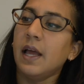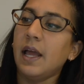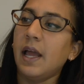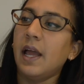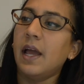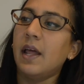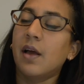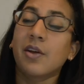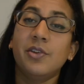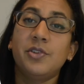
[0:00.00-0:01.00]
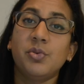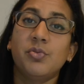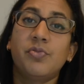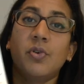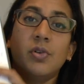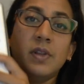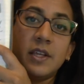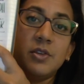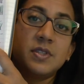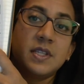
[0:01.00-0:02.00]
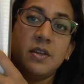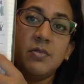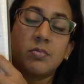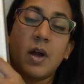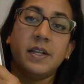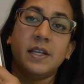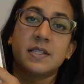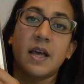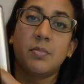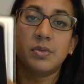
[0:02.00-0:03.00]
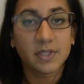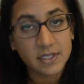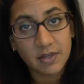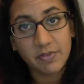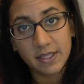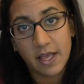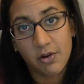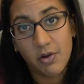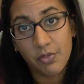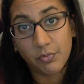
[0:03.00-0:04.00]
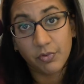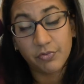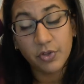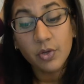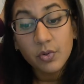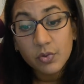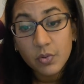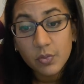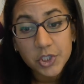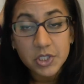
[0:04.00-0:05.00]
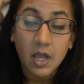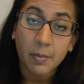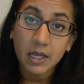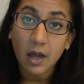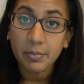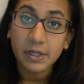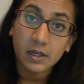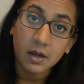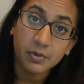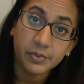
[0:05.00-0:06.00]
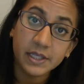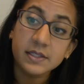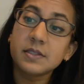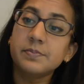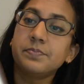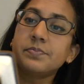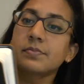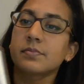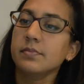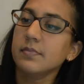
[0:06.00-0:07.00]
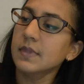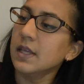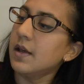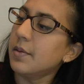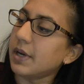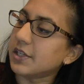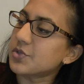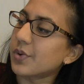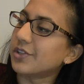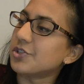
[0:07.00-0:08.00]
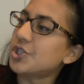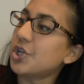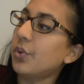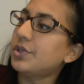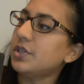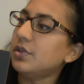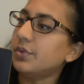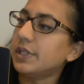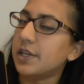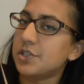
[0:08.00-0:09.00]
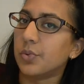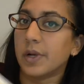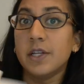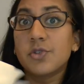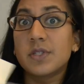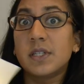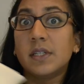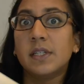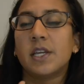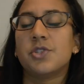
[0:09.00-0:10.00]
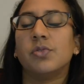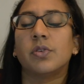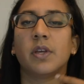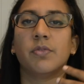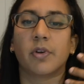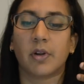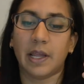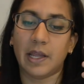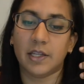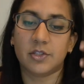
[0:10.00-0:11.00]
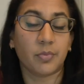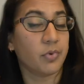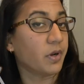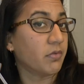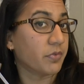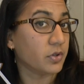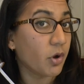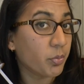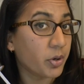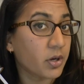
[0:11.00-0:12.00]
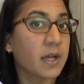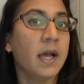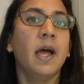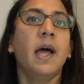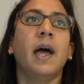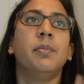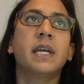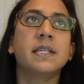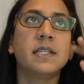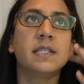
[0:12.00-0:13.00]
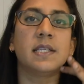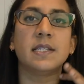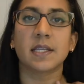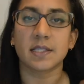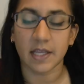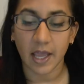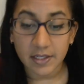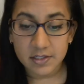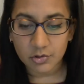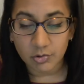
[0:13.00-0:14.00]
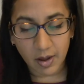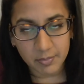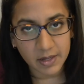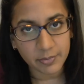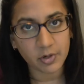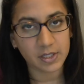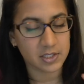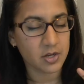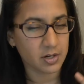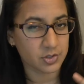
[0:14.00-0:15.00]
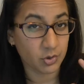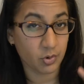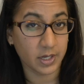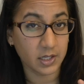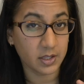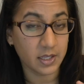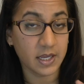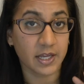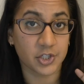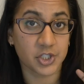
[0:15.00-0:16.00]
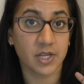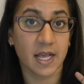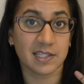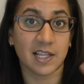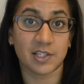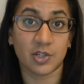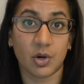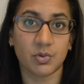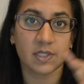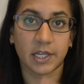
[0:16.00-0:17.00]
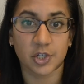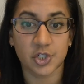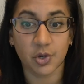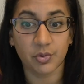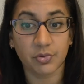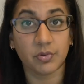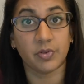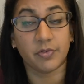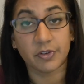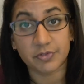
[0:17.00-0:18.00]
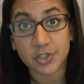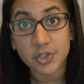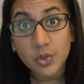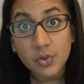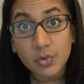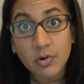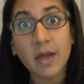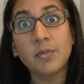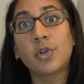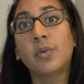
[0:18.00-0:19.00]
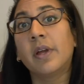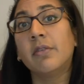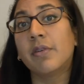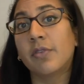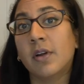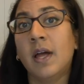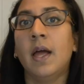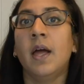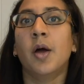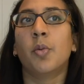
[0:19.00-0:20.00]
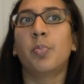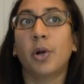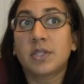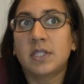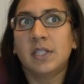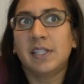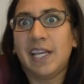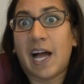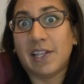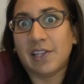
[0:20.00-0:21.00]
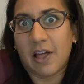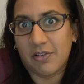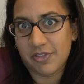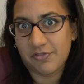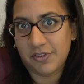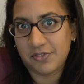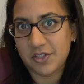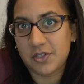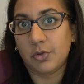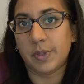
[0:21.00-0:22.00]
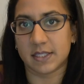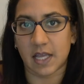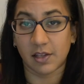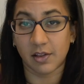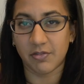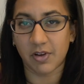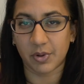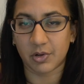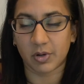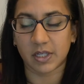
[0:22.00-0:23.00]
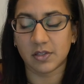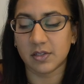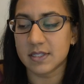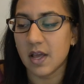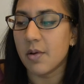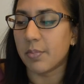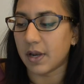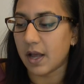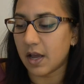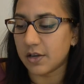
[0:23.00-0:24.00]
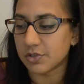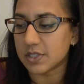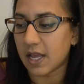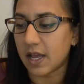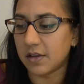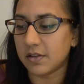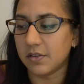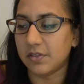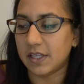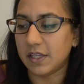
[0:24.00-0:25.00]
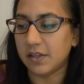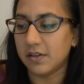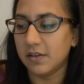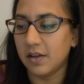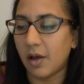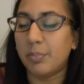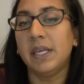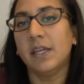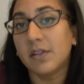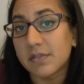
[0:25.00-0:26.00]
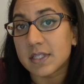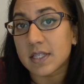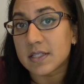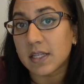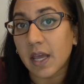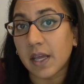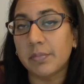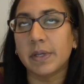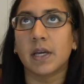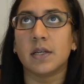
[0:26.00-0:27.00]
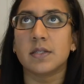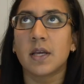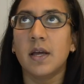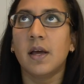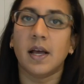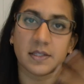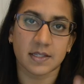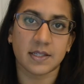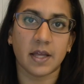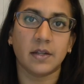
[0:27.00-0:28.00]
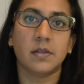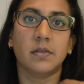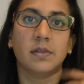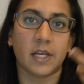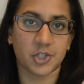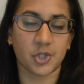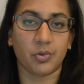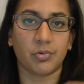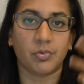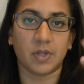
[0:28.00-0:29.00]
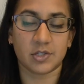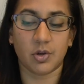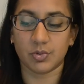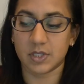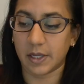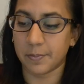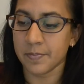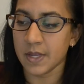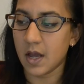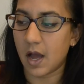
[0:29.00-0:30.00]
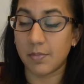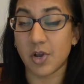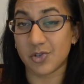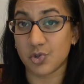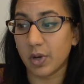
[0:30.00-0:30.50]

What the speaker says: And I'm gonna do full, like you'll see writing samples and stuff like that on the review, which is coming up in a couple weeks. But I just wanted to show it to you in case you were interested, in case you're looking for a Tomoe River notebook. And because it is the 68 gram paper, it's not as crinkly and has less ghosting and show through than the 52 gram Tomoe River. Personally, I love the 52 because I love how it crinkles, but I understand the appeal of the 68 because, as I said, less show through, less ghosting, not as